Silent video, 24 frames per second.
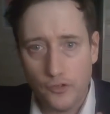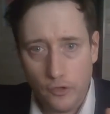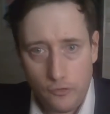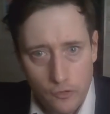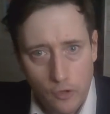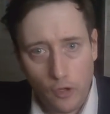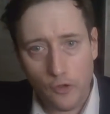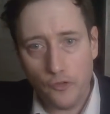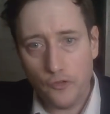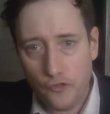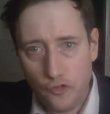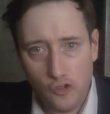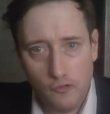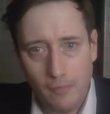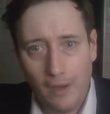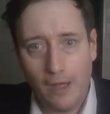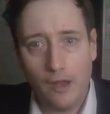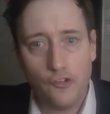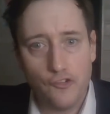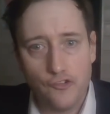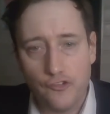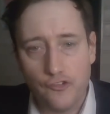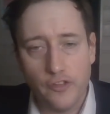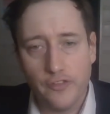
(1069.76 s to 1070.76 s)
not too
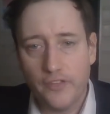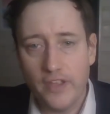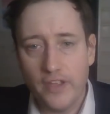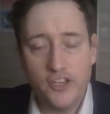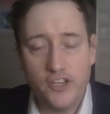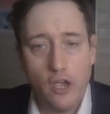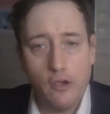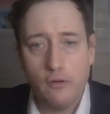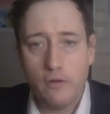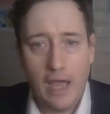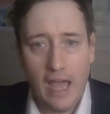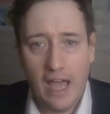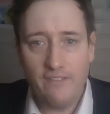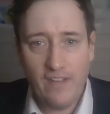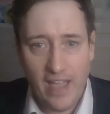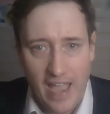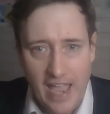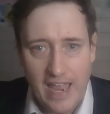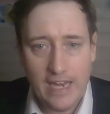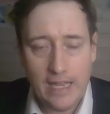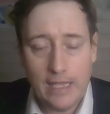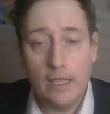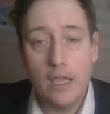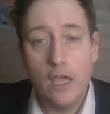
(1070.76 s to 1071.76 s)
much that they don't have
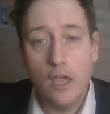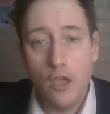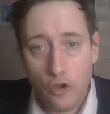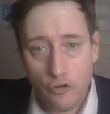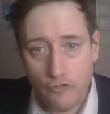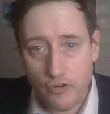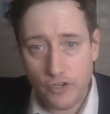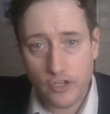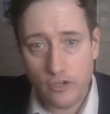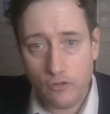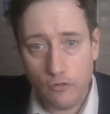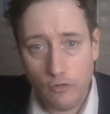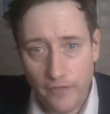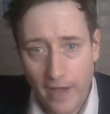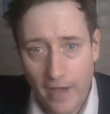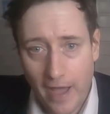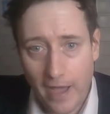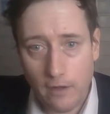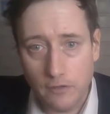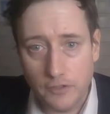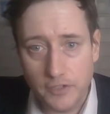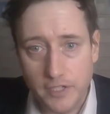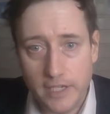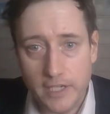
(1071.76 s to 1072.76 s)
any critical
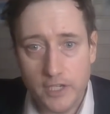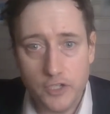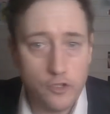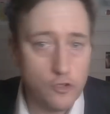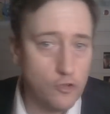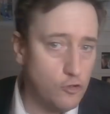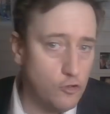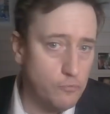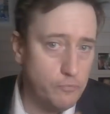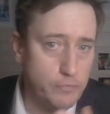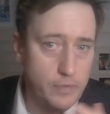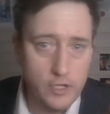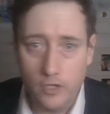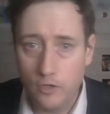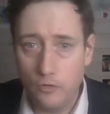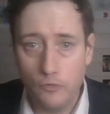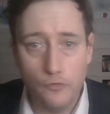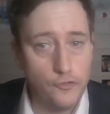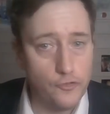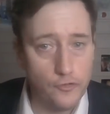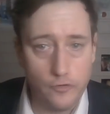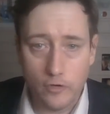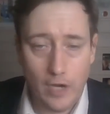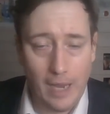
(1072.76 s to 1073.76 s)
faculties that could be
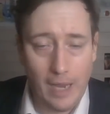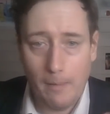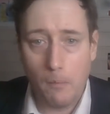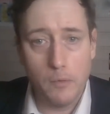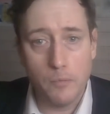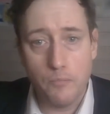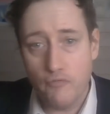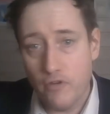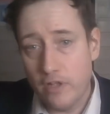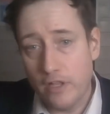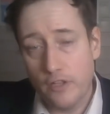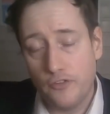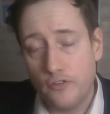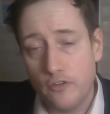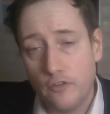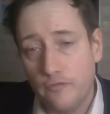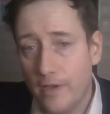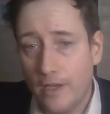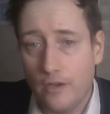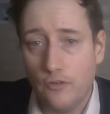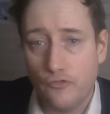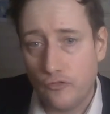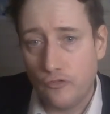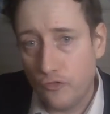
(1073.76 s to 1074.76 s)
used to come up with brilliant
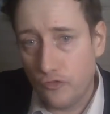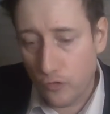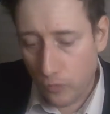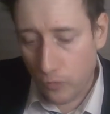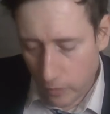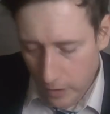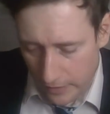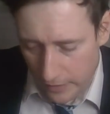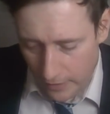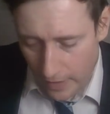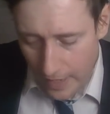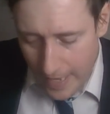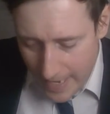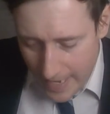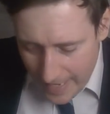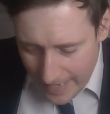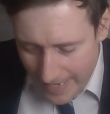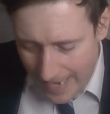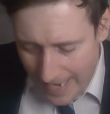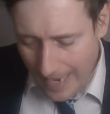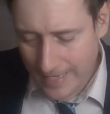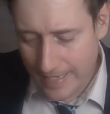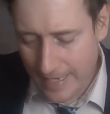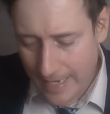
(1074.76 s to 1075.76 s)
inventions or whatever.
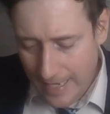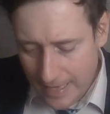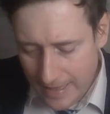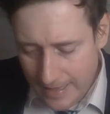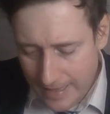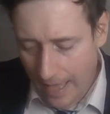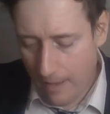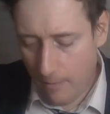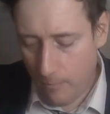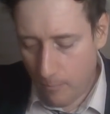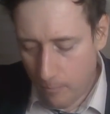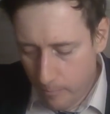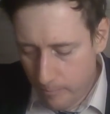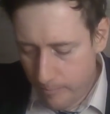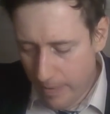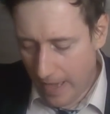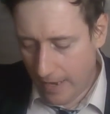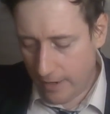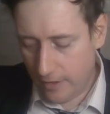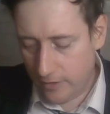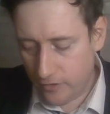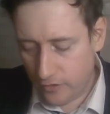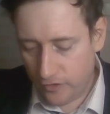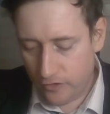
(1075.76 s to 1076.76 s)
Getting that
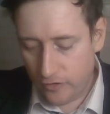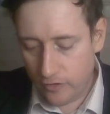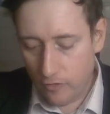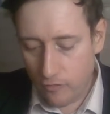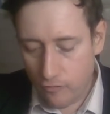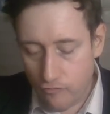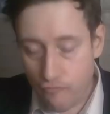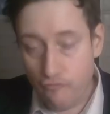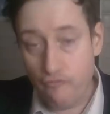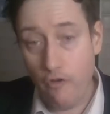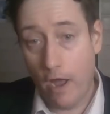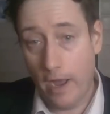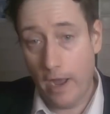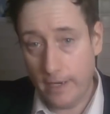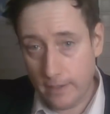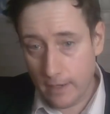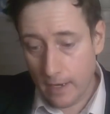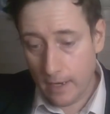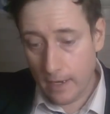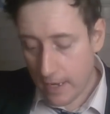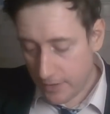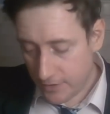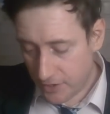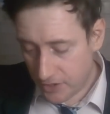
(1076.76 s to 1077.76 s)
balance right.
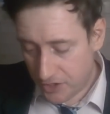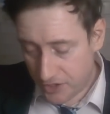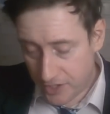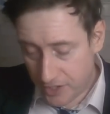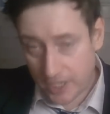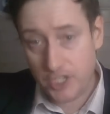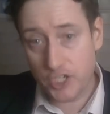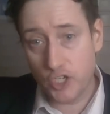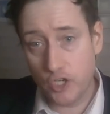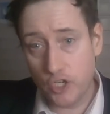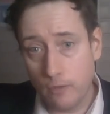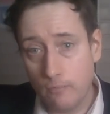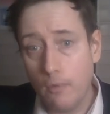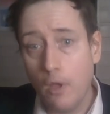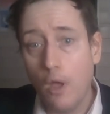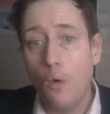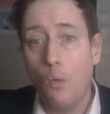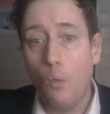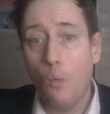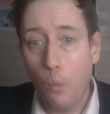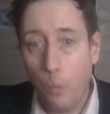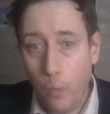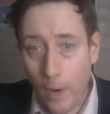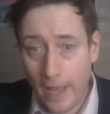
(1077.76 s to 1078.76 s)
The system
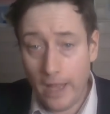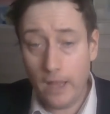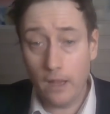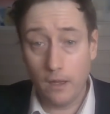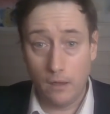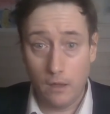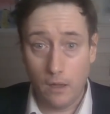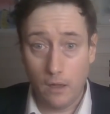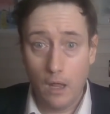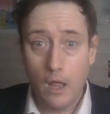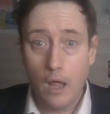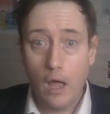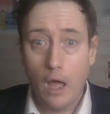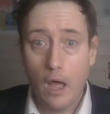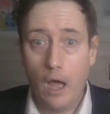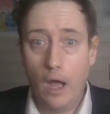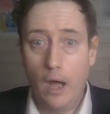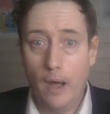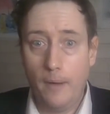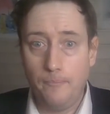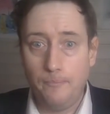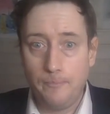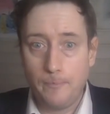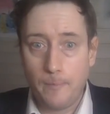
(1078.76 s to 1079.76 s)
will
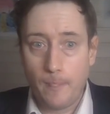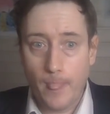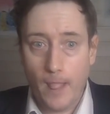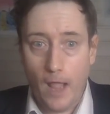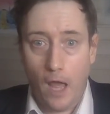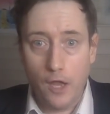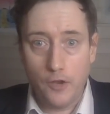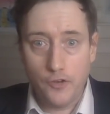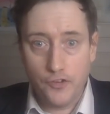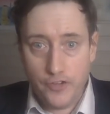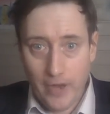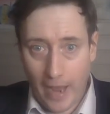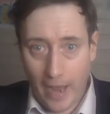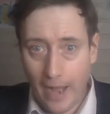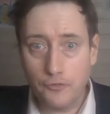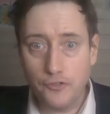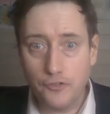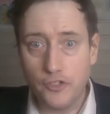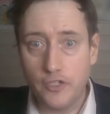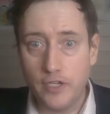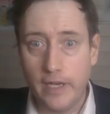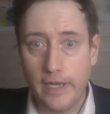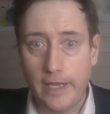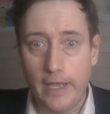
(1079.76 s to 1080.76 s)

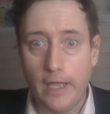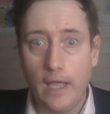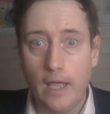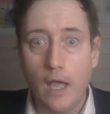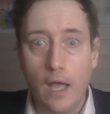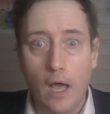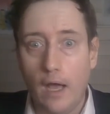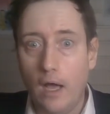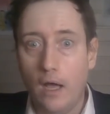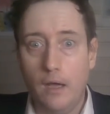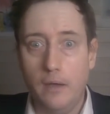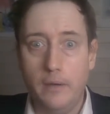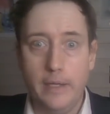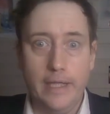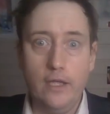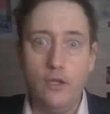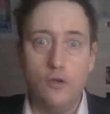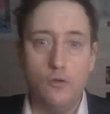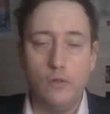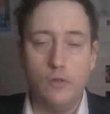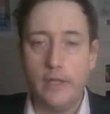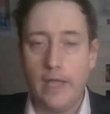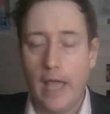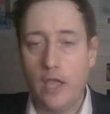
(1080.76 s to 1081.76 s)
undoubtedly
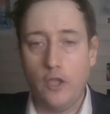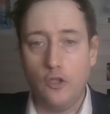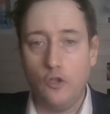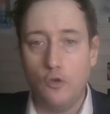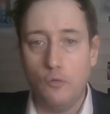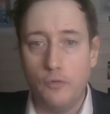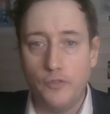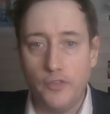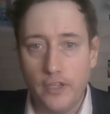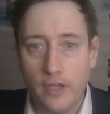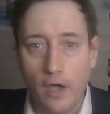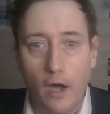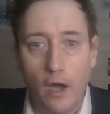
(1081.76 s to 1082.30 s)
inculcate you with the